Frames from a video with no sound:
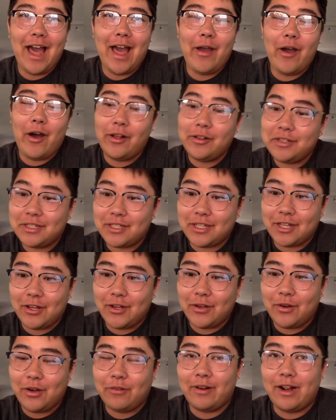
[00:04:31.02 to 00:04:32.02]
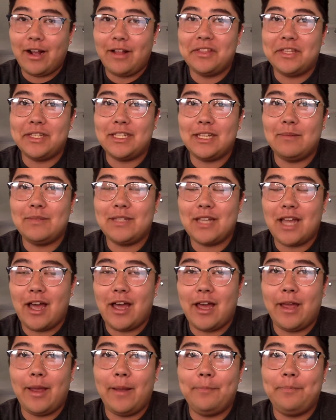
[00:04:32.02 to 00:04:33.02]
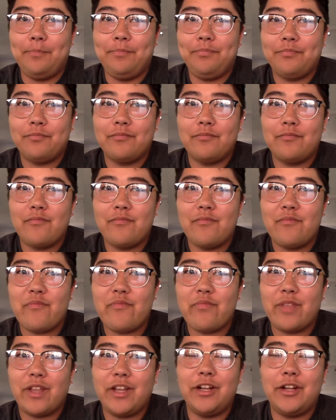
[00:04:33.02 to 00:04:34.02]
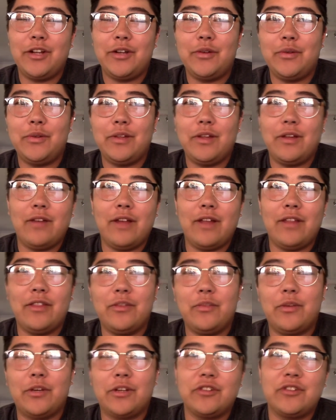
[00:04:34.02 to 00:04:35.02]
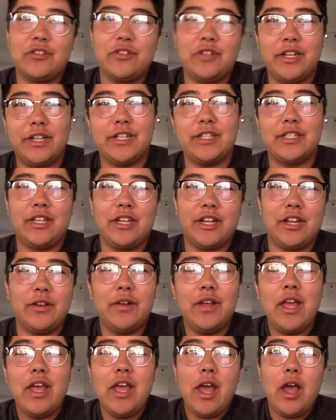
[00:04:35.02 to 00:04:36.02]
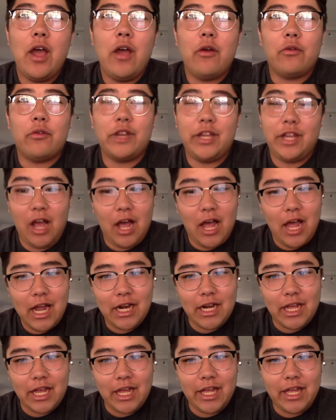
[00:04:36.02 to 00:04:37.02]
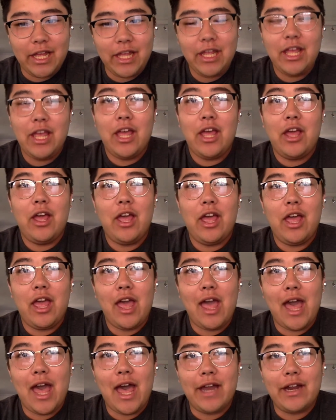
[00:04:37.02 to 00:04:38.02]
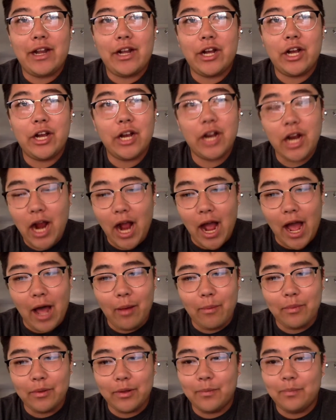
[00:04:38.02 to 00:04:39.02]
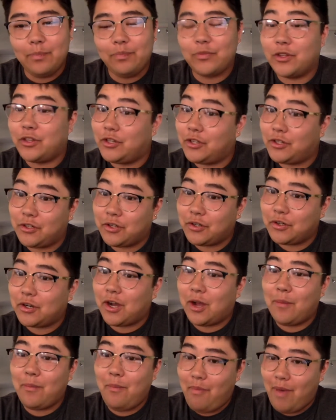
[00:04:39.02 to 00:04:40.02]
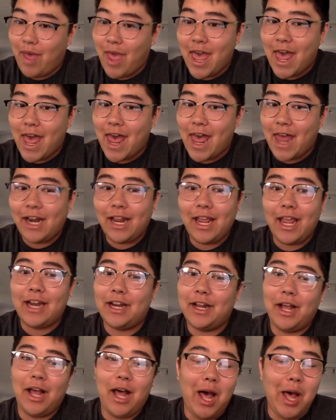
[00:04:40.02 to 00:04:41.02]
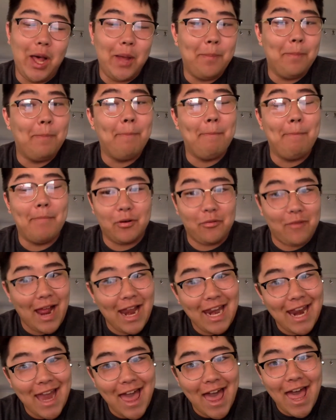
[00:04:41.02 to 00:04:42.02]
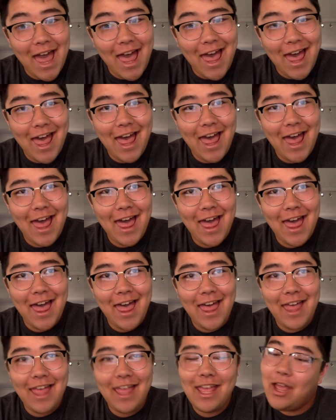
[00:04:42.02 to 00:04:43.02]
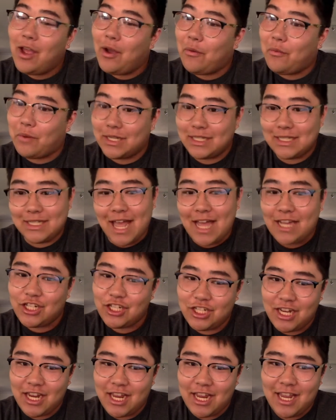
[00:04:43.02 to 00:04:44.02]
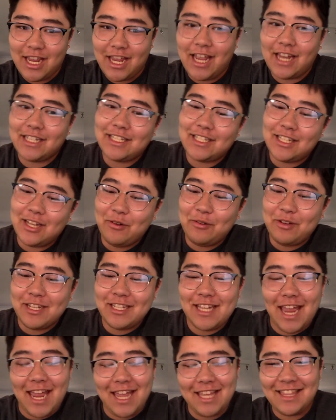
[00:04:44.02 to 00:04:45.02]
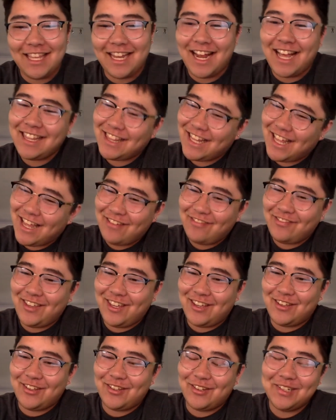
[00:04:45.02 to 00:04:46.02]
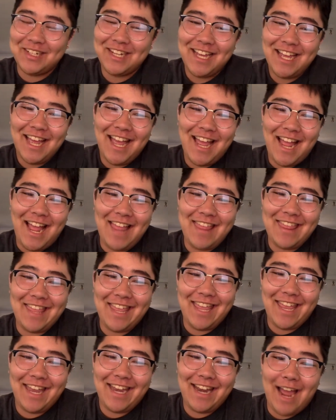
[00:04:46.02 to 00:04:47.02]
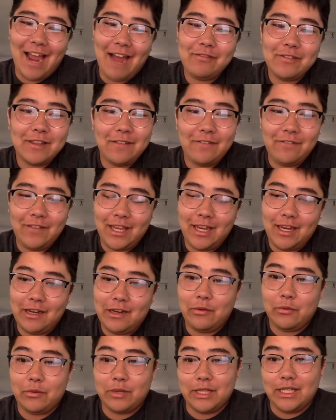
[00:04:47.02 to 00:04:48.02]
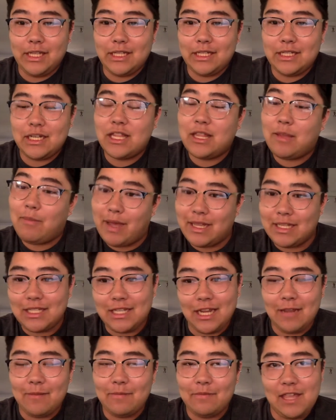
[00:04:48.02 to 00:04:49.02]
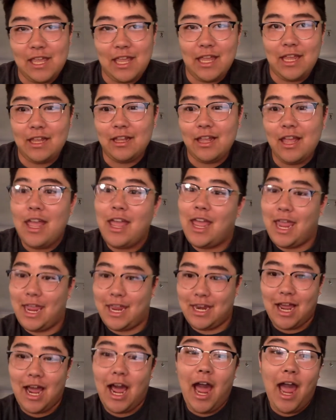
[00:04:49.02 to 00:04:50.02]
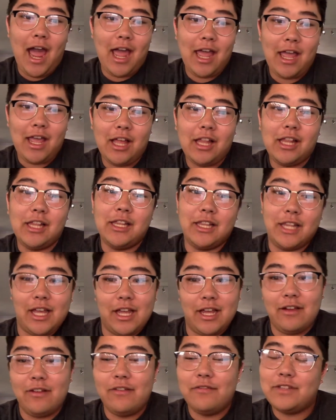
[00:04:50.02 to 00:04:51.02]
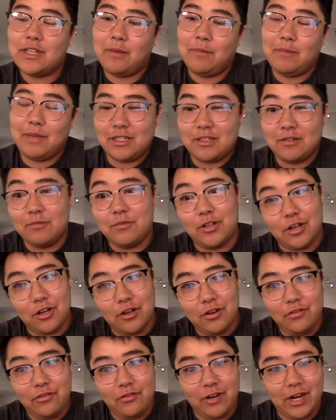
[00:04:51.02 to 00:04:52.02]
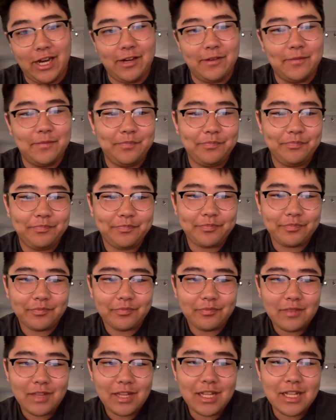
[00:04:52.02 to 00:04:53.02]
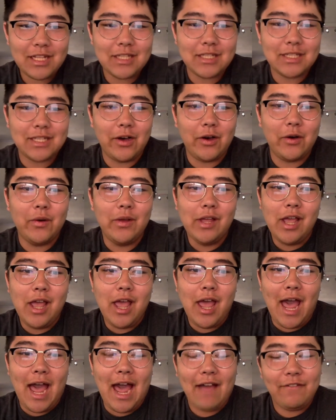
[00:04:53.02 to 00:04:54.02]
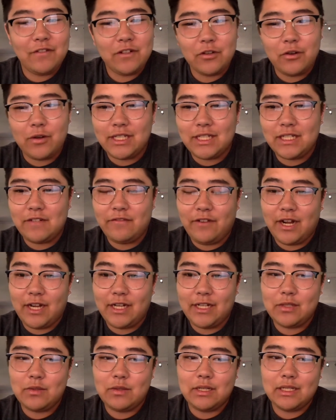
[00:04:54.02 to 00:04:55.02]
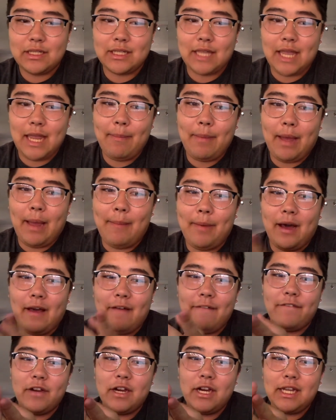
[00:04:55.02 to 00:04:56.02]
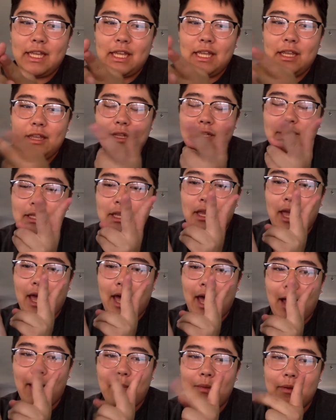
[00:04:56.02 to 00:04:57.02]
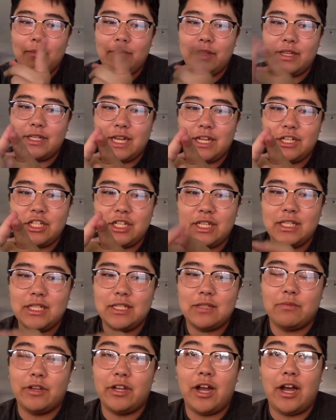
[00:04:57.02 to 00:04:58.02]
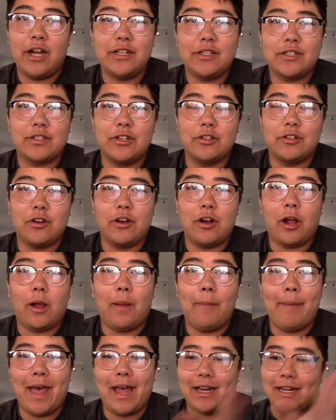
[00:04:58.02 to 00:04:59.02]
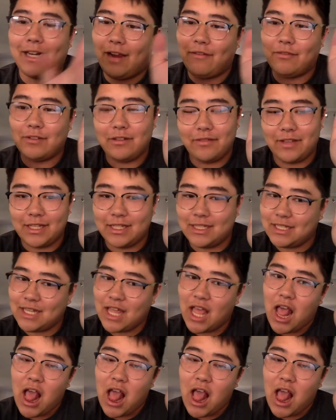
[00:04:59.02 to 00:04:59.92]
also around the same time, around the 1 or 2 years, Rihanna had her album Good Girl Gone Bad, and Umbrella was that shit, and so was Hate That I Love You. And then Avril Lavigne released The Best Damn Thing, and I loved me some Girlfriend. So after Gwen Stefani's Sweet Escape, I bought Fergie's album, The Duchess, Rihanna's Good Girl Gone Bad, and Avril Lavigne's